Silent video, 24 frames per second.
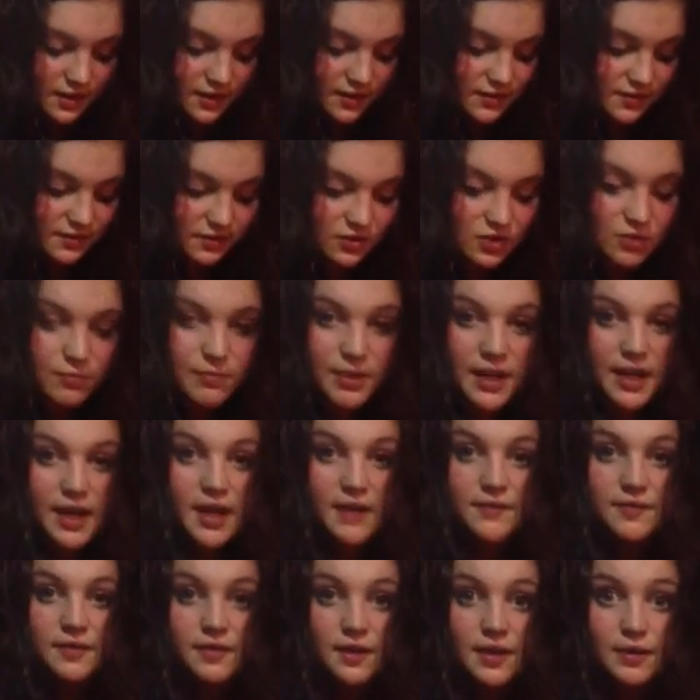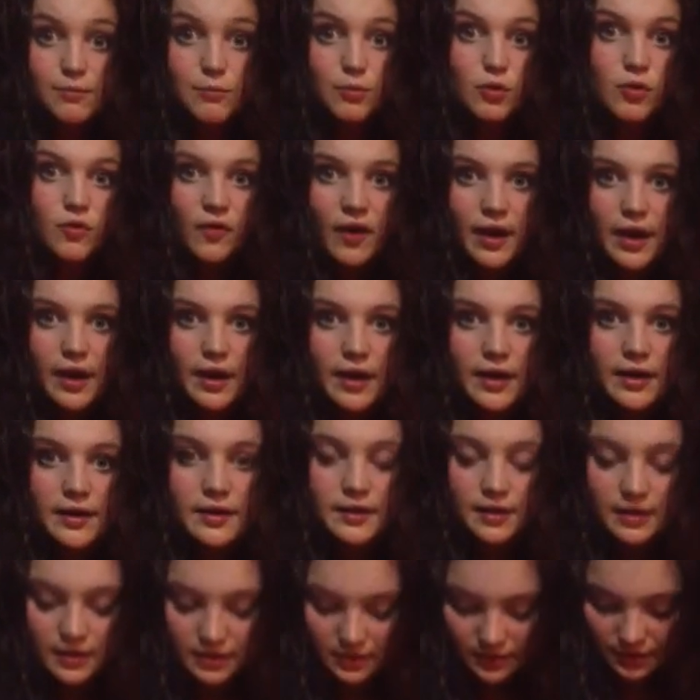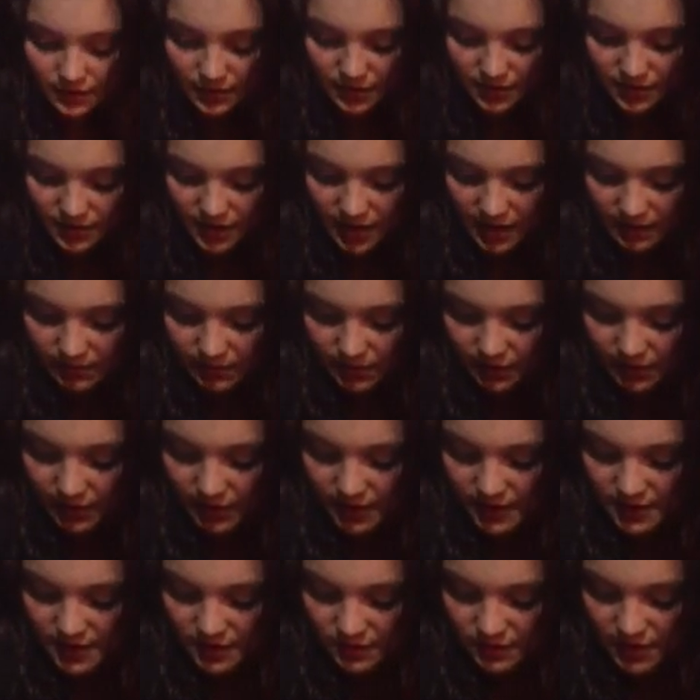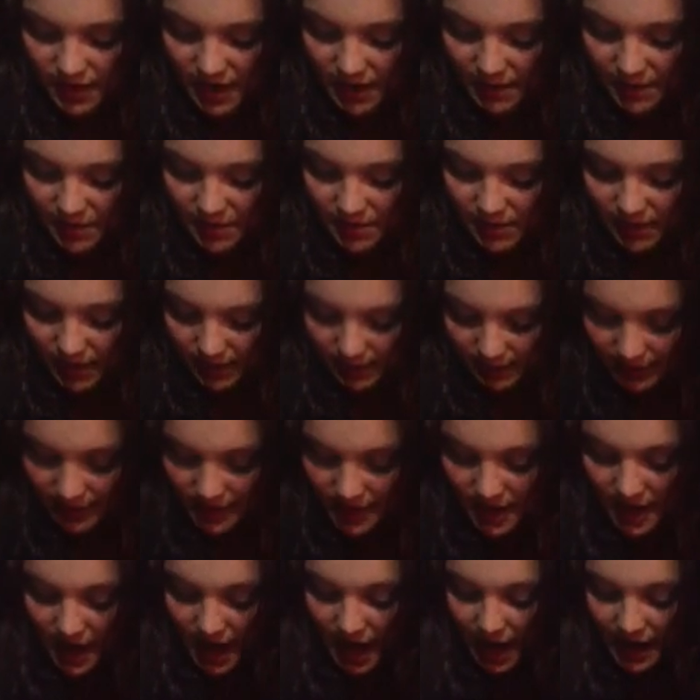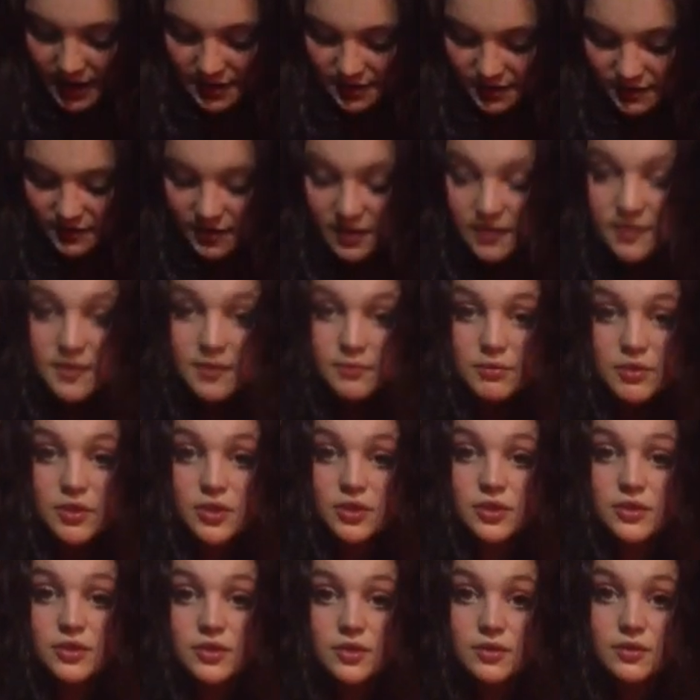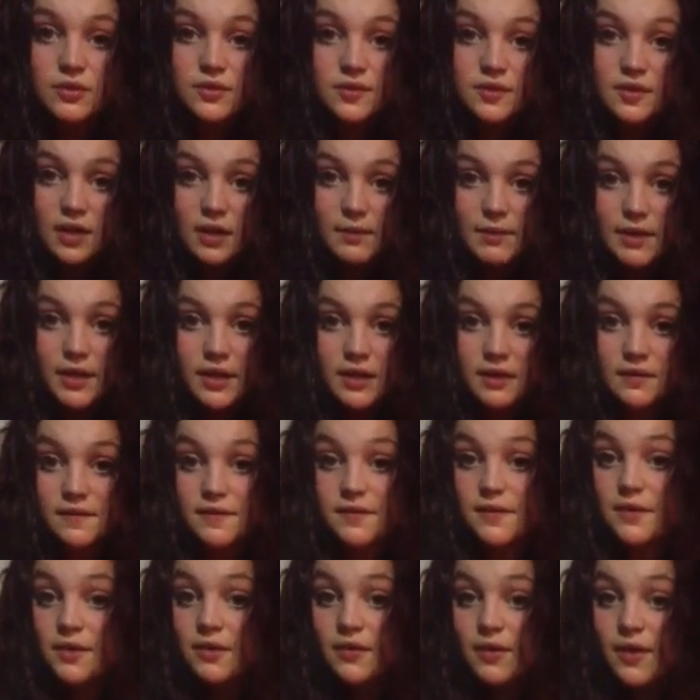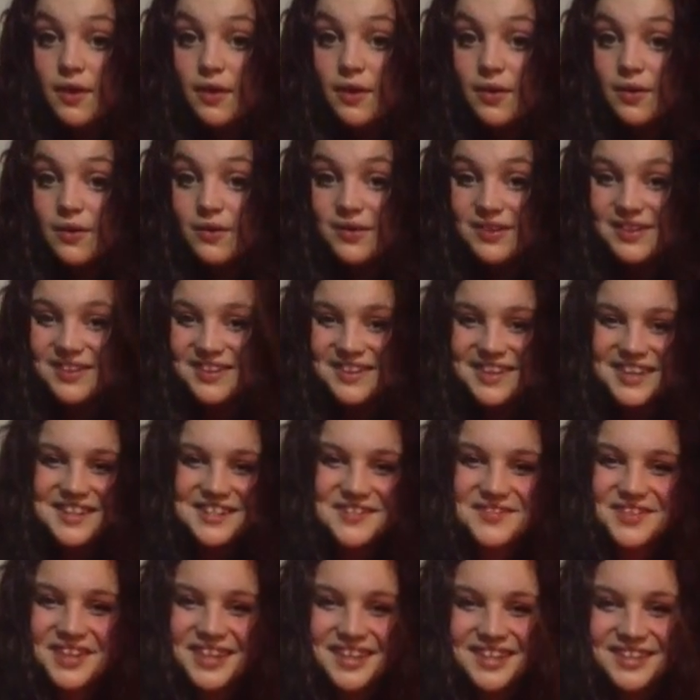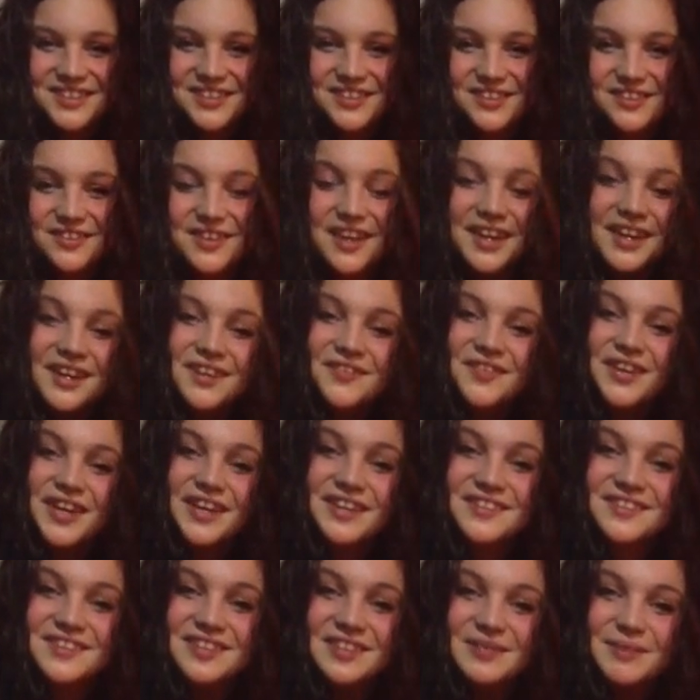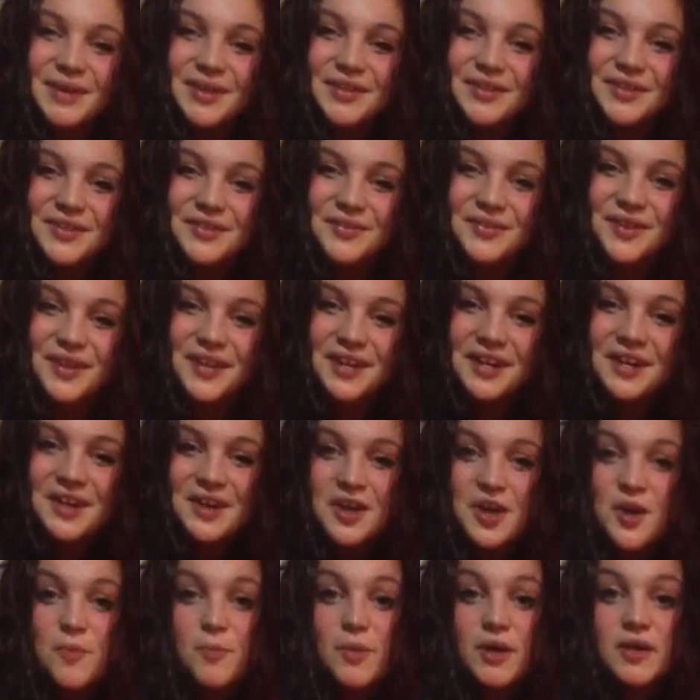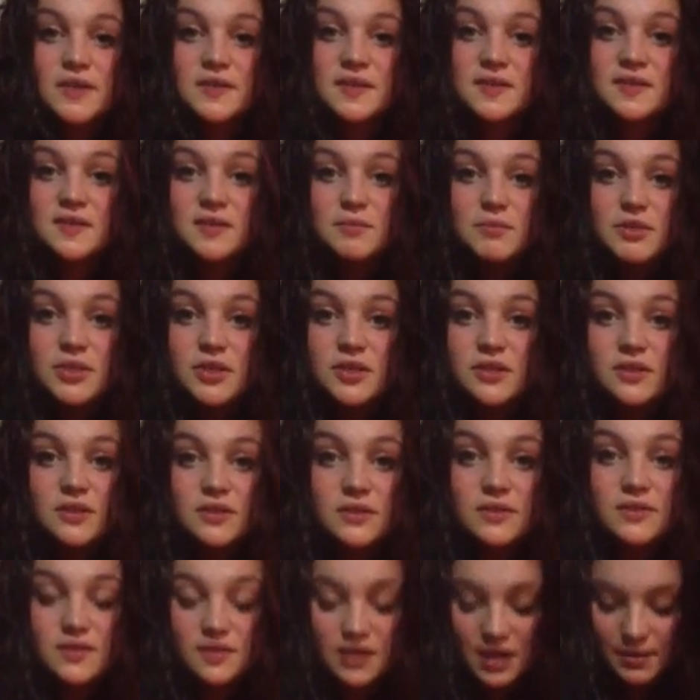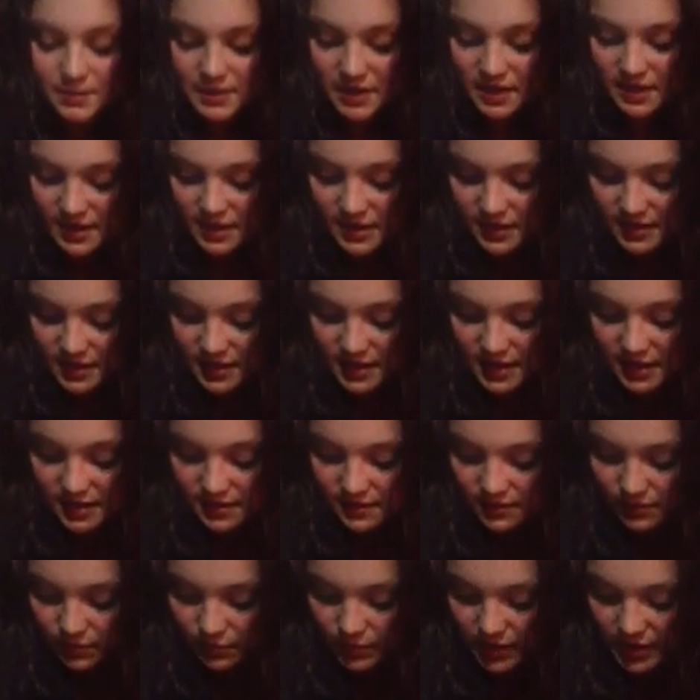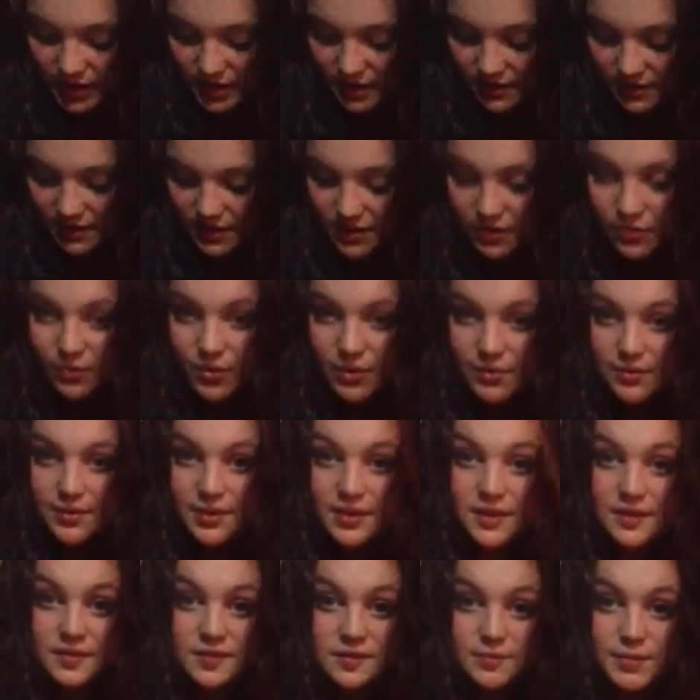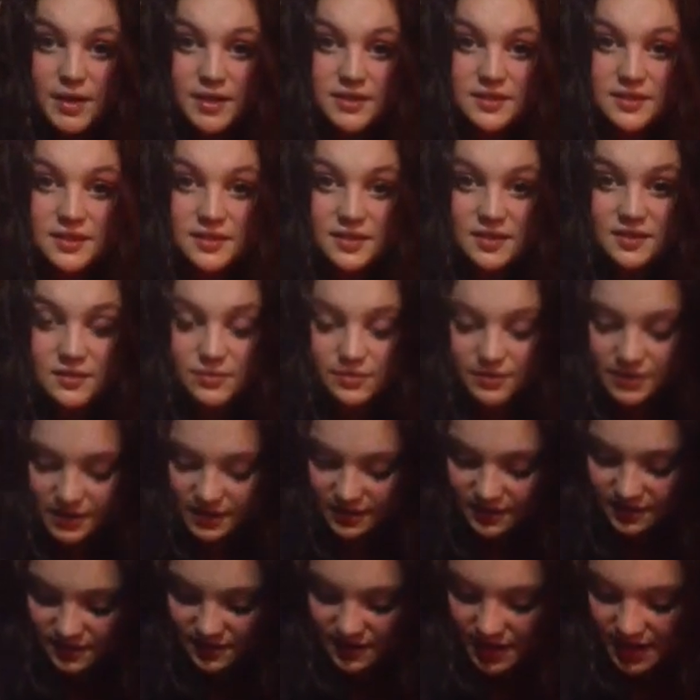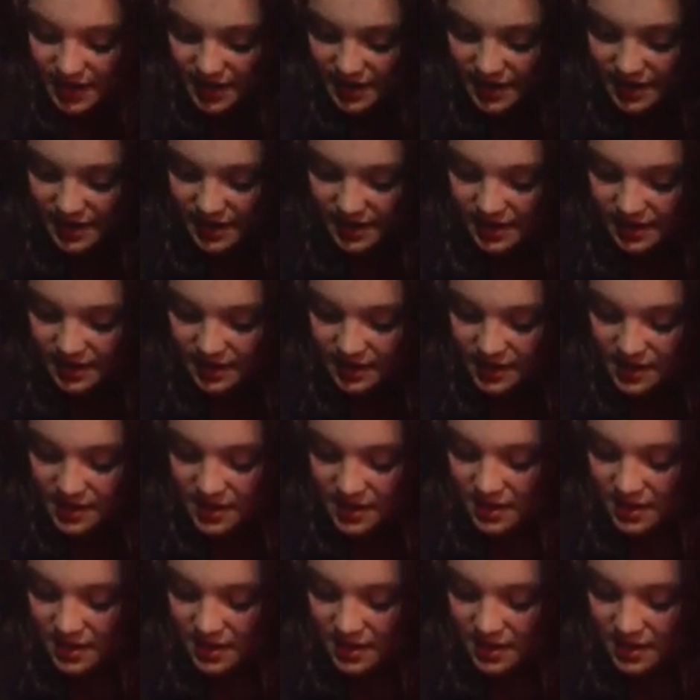So you may have to, like, move on. Like, you know, you're not really too happy about it. I do see some good news coming in for you, though. You know, not to be, like, total negative Nancy about this reading, but I see some good news coming in at the end of the week that you weren't really expecting, that's really exciting.